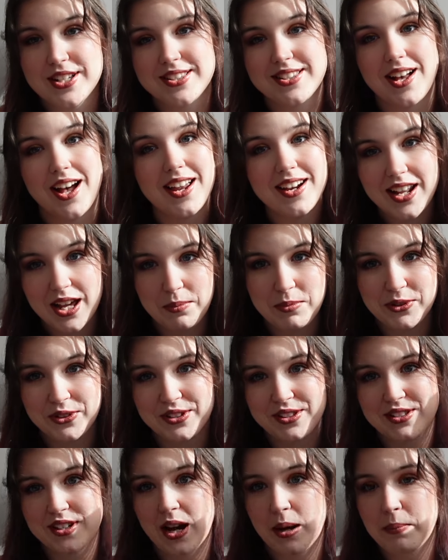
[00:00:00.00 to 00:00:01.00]
is unable to
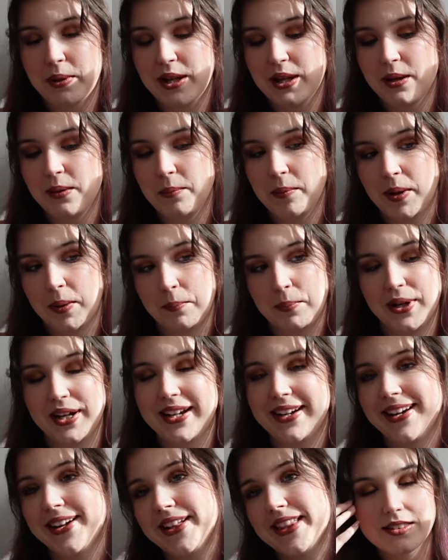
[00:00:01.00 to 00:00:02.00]
stop him,
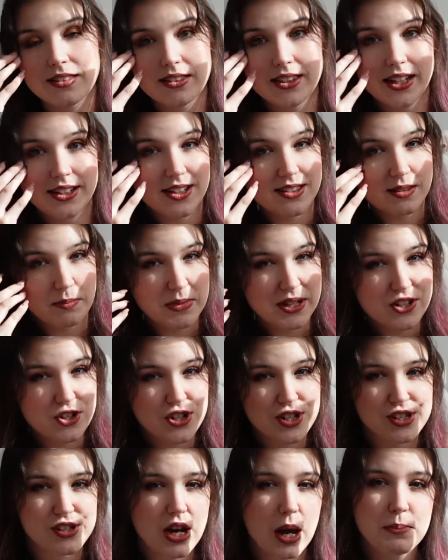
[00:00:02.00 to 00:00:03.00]
but that doesn't mean
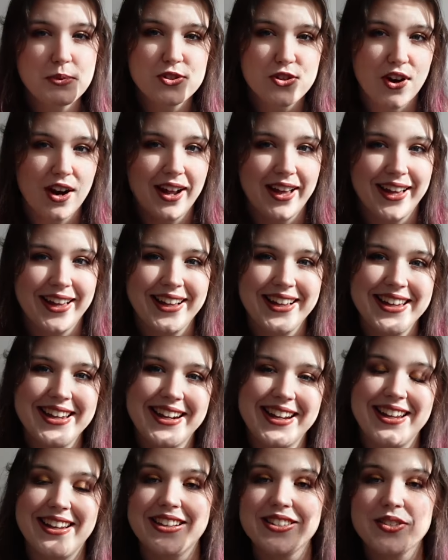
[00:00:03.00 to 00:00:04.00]
she stops trying.
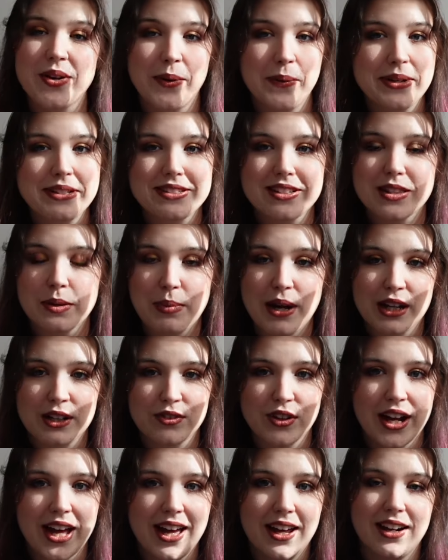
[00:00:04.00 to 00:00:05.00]
It is always in the back of
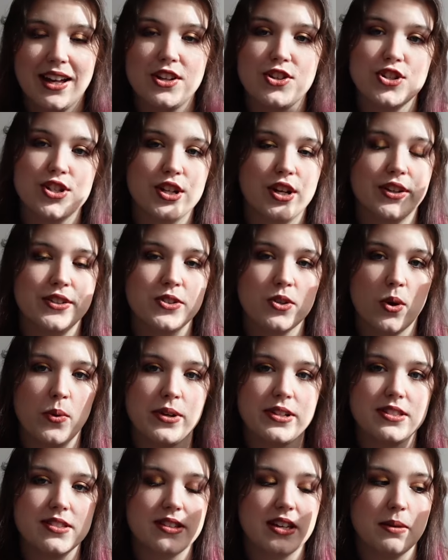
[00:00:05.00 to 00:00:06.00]
her head, and she is
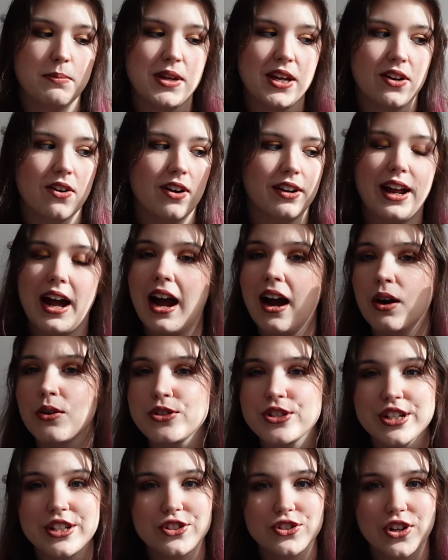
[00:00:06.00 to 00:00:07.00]
always scheming on how
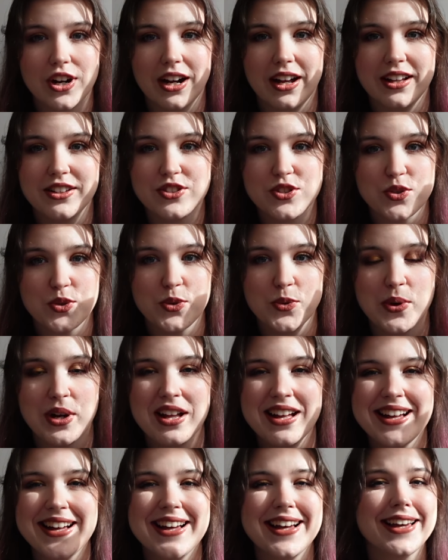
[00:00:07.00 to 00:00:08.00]
she can try to
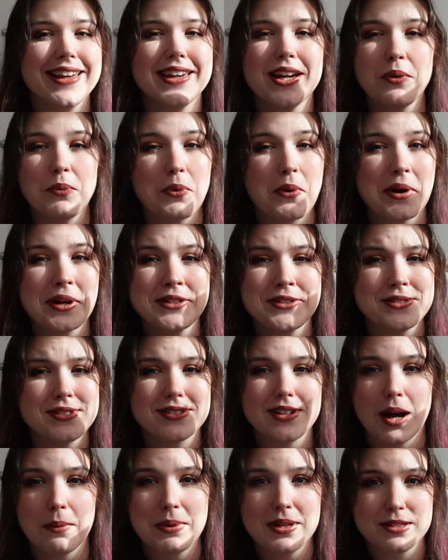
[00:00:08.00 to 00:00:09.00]
get Ward to
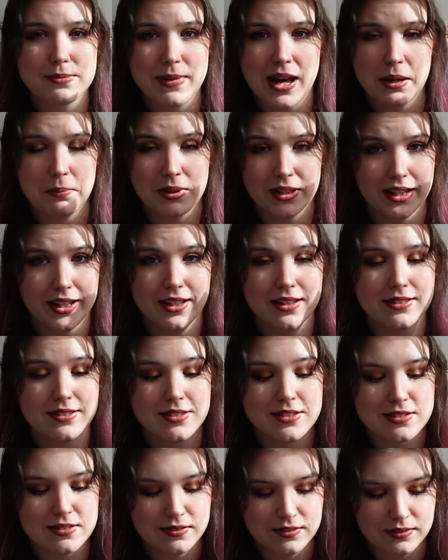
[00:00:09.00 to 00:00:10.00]
stop his mad
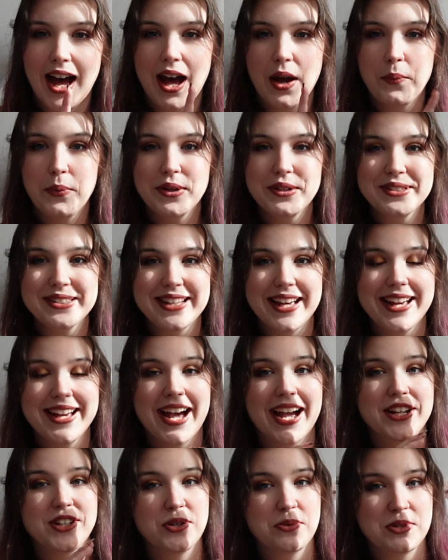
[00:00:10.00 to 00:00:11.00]
plans. I will say
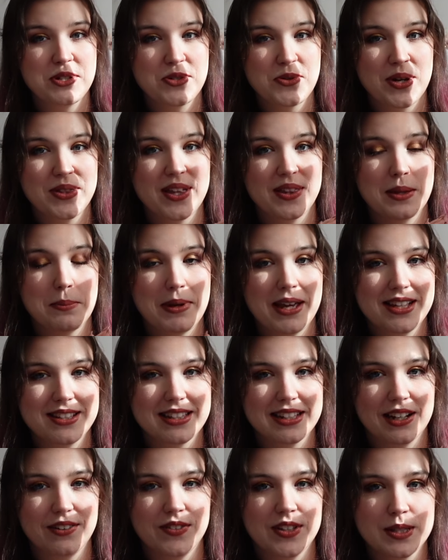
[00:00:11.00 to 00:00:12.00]
I do enjoy that the
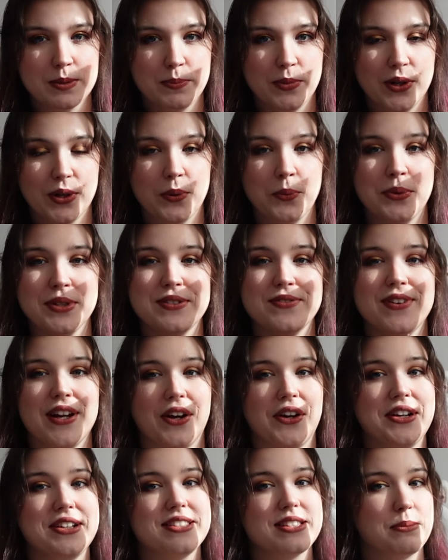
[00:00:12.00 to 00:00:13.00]
pacing of this book was
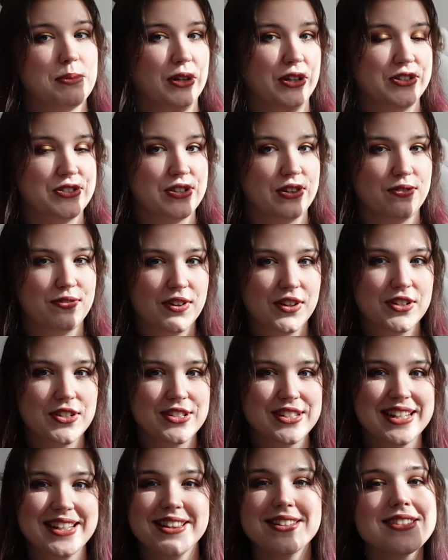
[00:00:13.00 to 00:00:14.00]
very similar to the
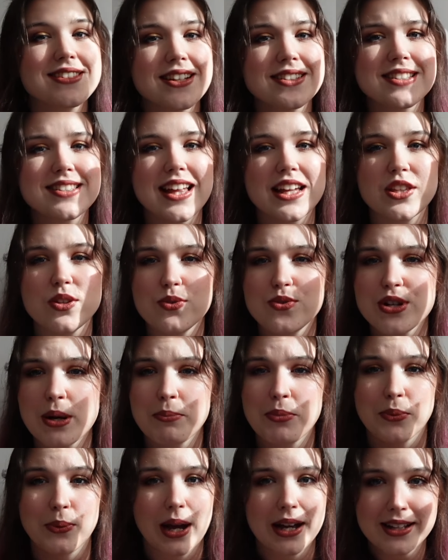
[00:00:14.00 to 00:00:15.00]
first, in the sense that you
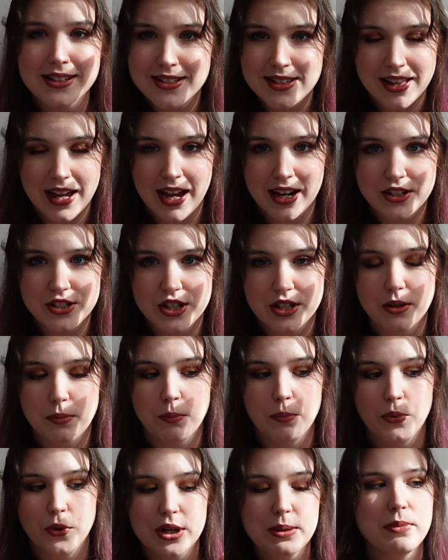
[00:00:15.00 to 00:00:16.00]
jump right into the action
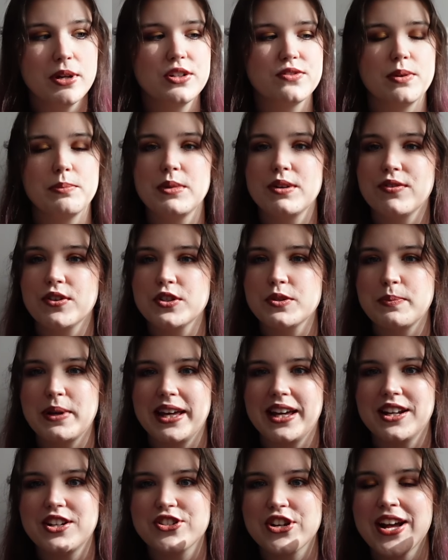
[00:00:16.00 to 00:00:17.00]
pretty much from the first
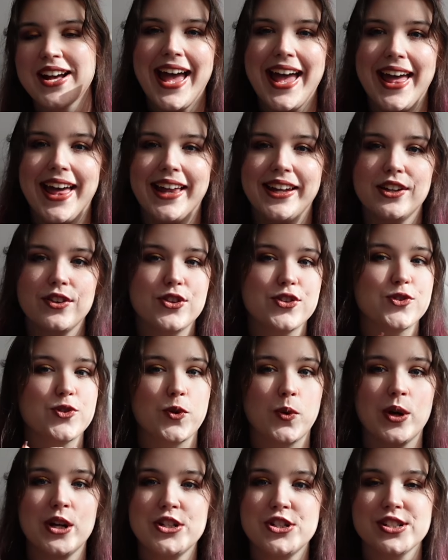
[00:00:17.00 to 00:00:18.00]
page, and the
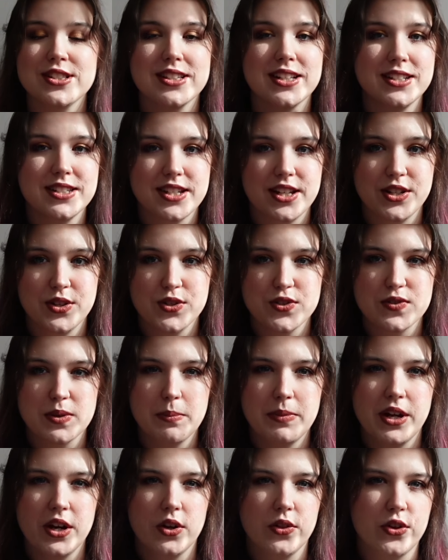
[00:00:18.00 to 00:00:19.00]
story just continues
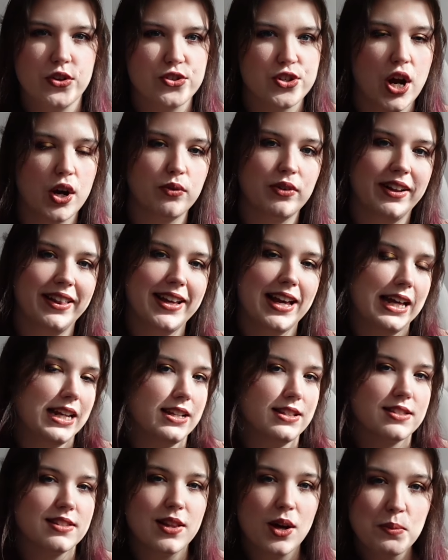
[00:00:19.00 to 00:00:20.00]
from there. There's not really
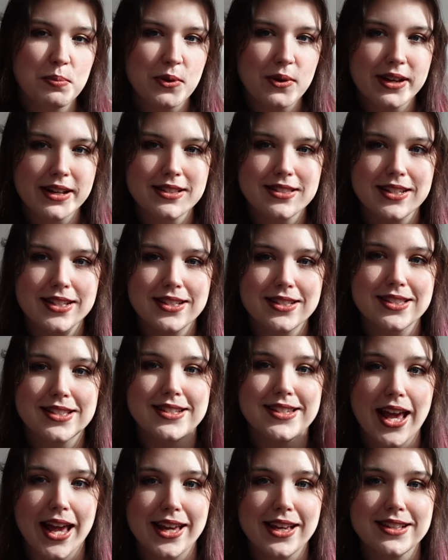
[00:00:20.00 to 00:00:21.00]
any slow points. It
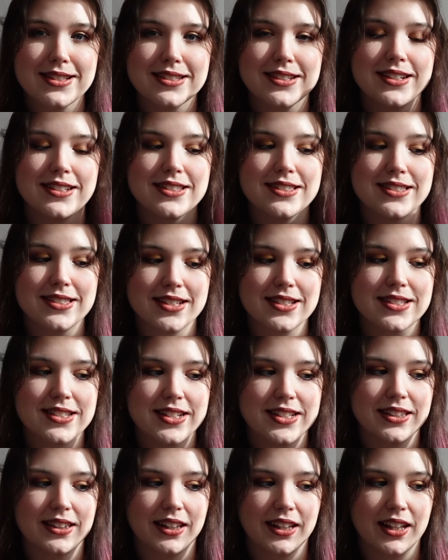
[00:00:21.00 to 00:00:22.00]
stays
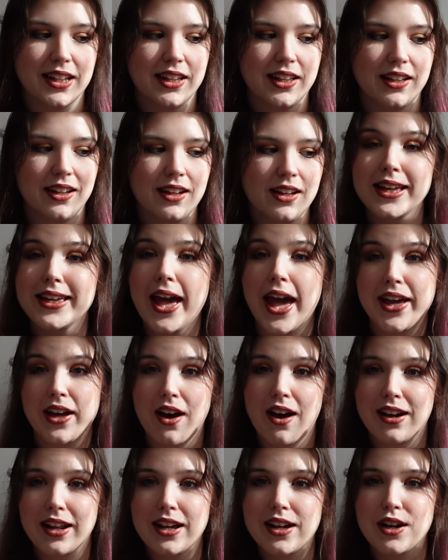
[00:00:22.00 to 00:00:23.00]
consistently
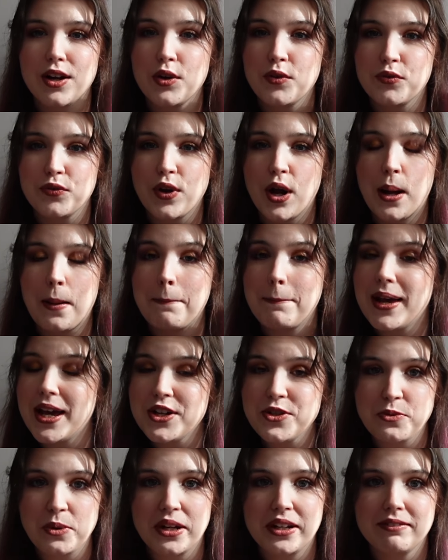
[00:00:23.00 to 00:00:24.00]
chaotic from
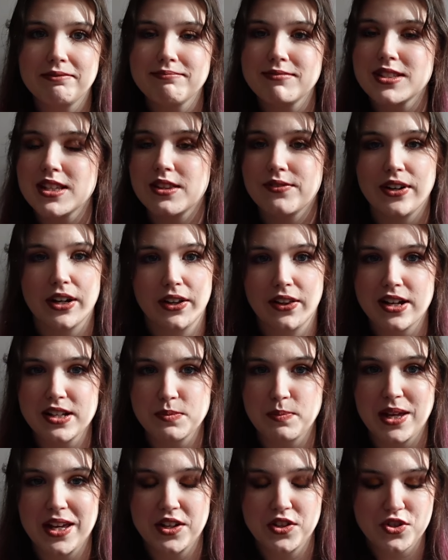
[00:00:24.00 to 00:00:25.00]
page 1 to the very
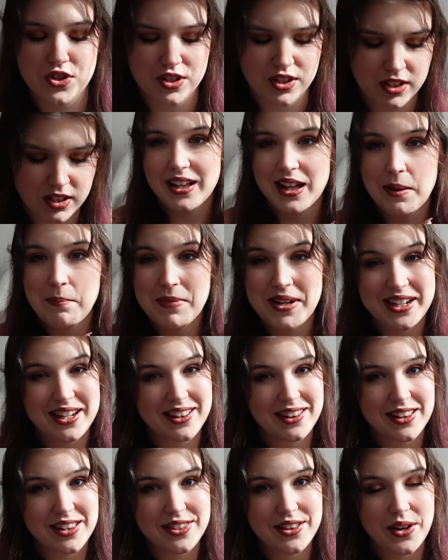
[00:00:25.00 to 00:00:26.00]
last page.
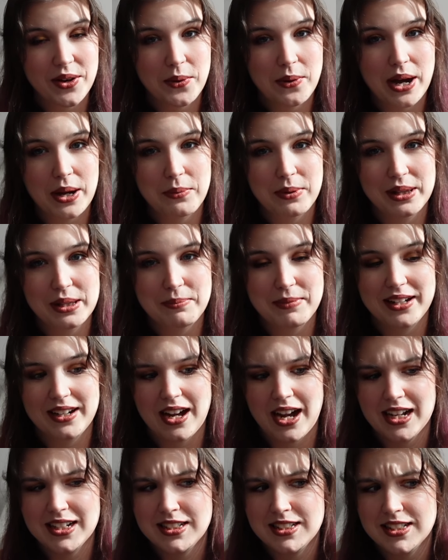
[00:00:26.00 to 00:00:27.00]
Immediately though, I will admit
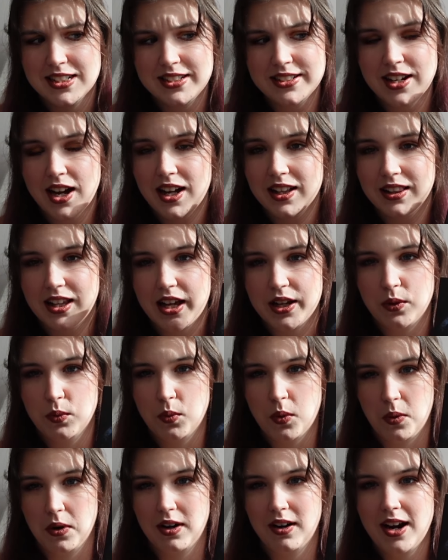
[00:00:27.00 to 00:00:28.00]
I did not like
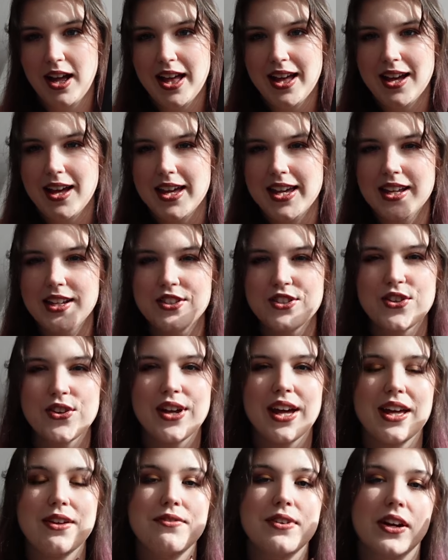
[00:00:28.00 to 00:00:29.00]
War. It
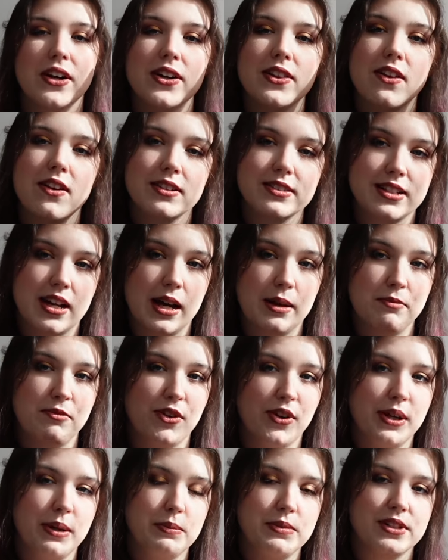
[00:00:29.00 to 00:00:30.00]
took a very long time
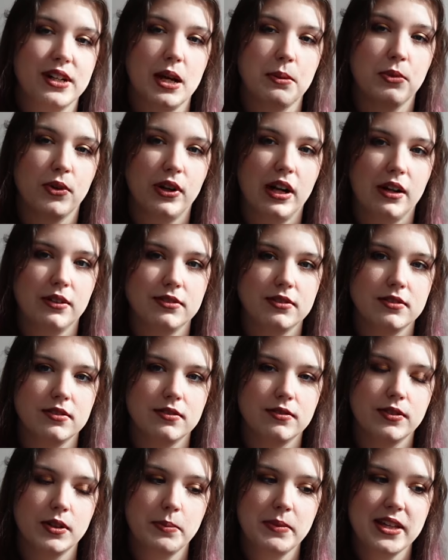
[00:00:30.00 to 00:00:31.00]
for him to come around
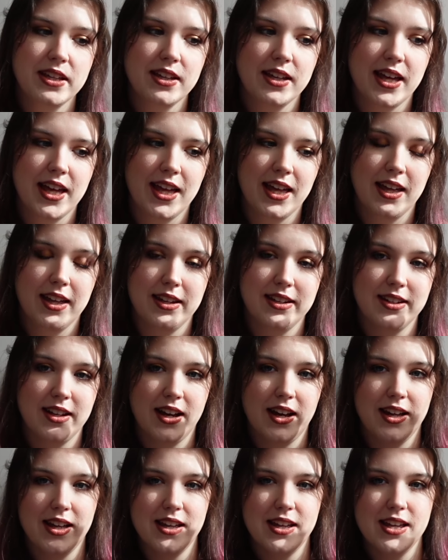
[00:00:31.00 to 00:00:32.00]
for me, and
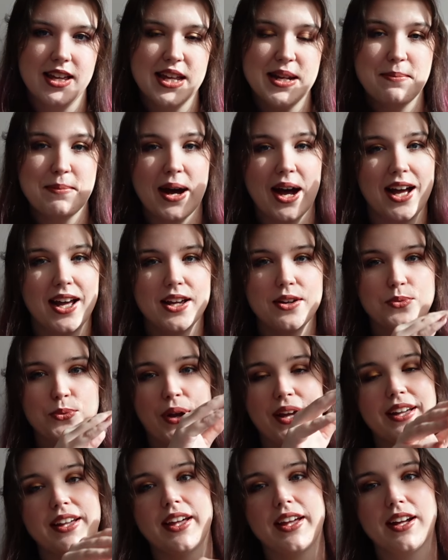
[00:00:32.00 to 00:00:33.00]
in my
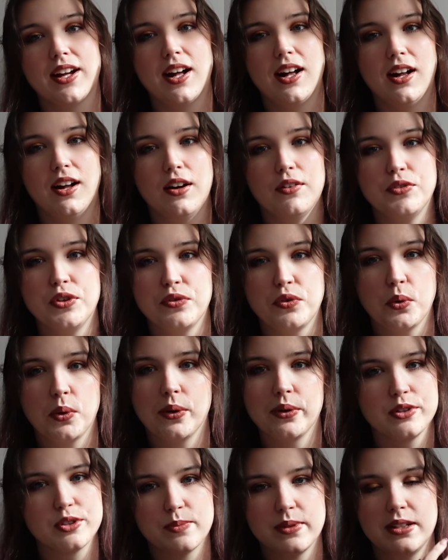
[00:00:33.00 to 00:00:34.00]
ranking of the Four
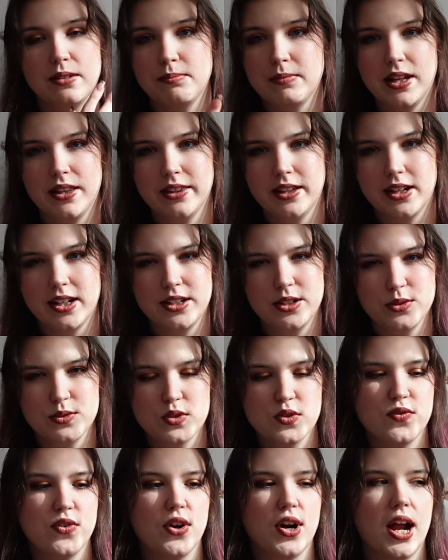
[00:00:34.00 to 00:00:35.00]
Horsemen men that I know
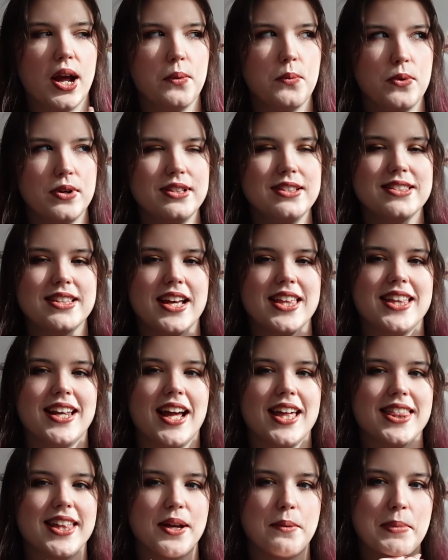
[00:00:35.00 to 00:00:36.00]
so far, I would say that
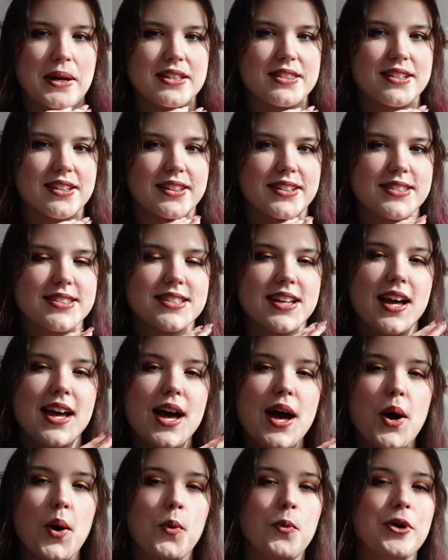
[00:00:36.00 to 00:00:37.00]
I think Pestilence
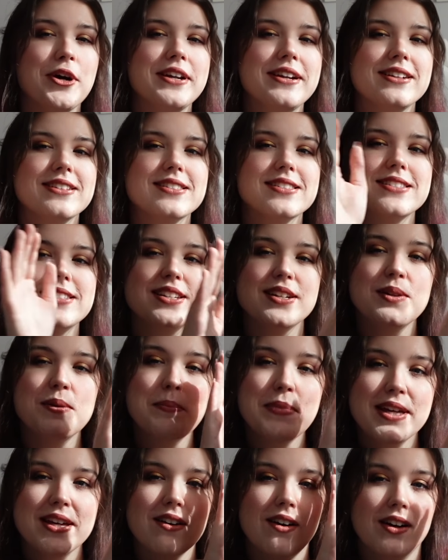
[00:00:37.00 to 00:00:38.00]
would still
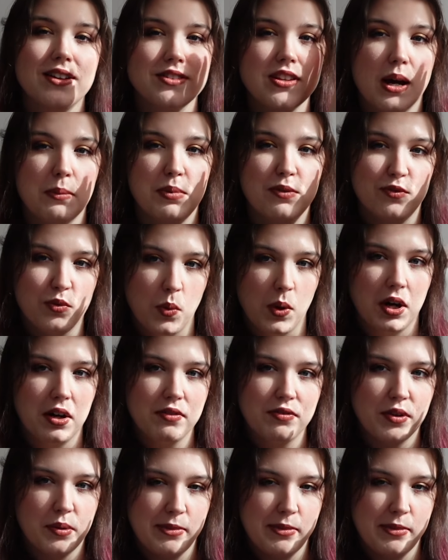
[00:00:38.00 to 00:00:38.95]
be on top of War for